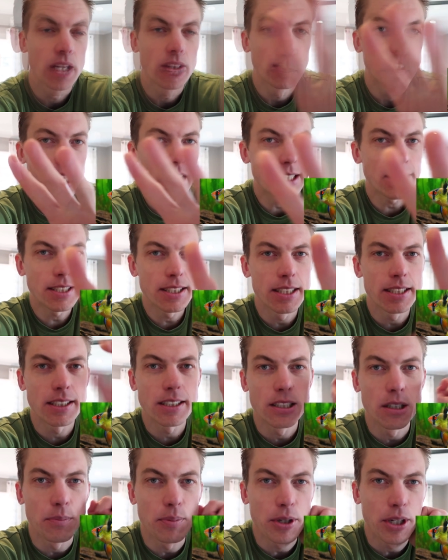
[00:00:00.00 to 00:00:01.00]
The lesson
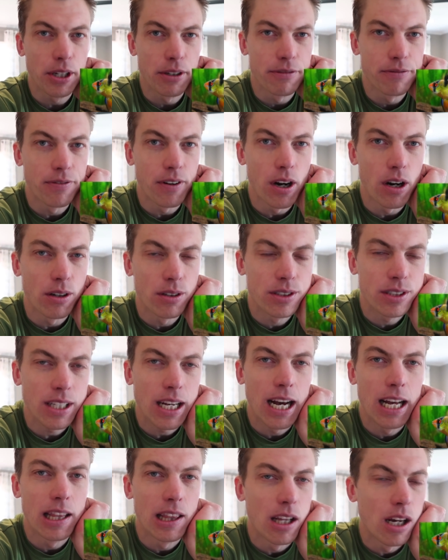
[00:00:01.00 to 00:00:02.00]
is simple here, folks.
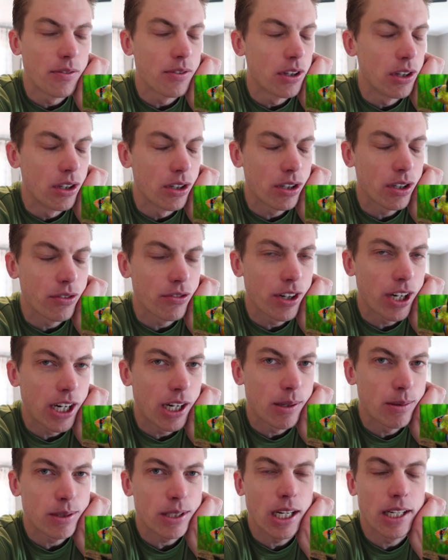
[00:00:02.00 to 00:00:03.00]
I love the look of
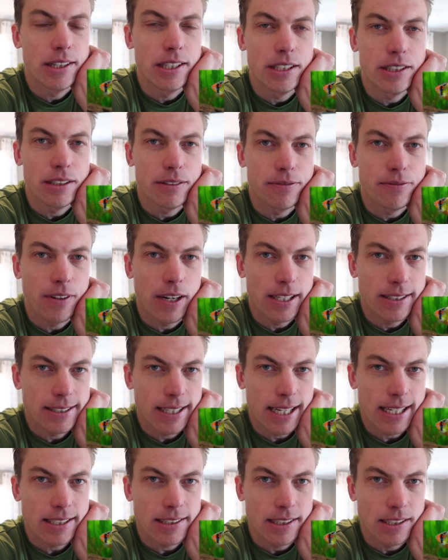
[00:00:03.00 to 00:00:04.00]
rams. I think they're
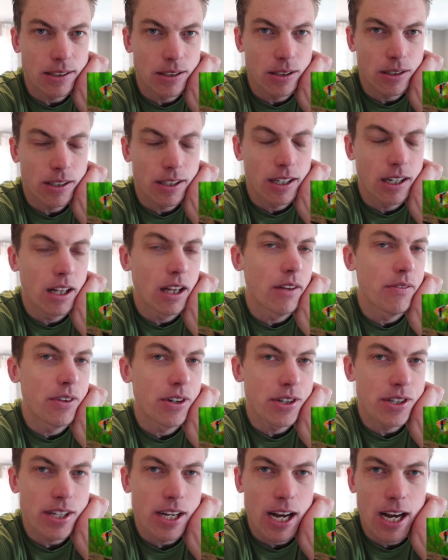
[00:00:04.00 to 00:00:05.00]
fantastic looking. I love
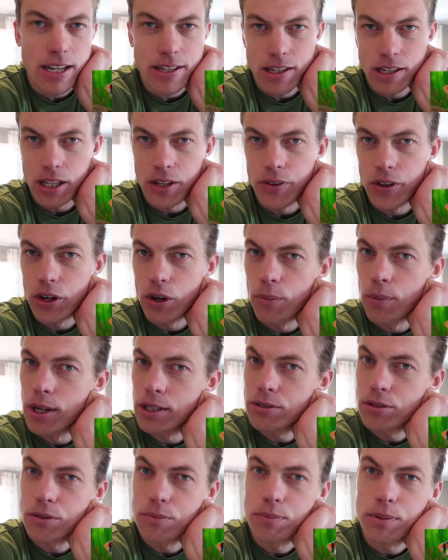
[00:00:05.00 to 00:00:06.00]
their size. I love they don't
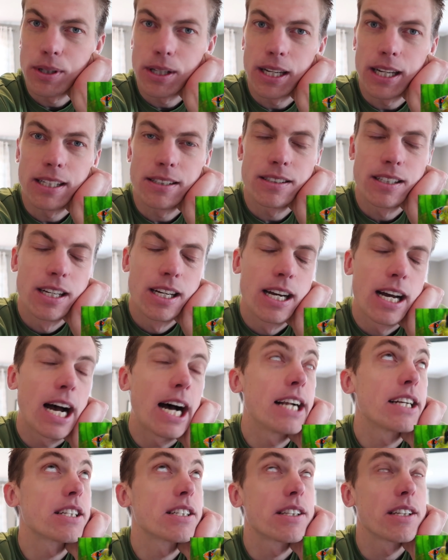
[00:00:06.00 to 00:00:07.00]
mess with plants.
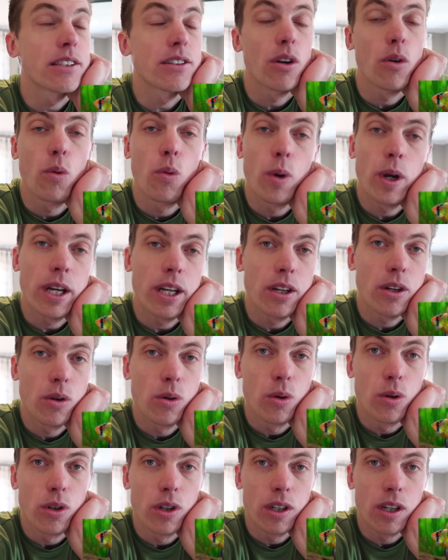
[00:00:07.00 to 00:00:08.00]
I just think they're wicked
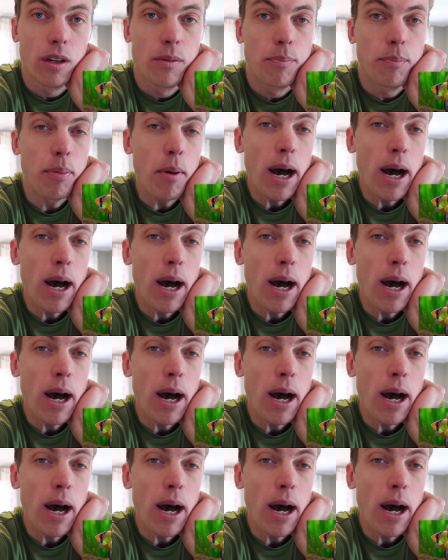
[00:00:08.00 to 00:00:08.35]
cool looking.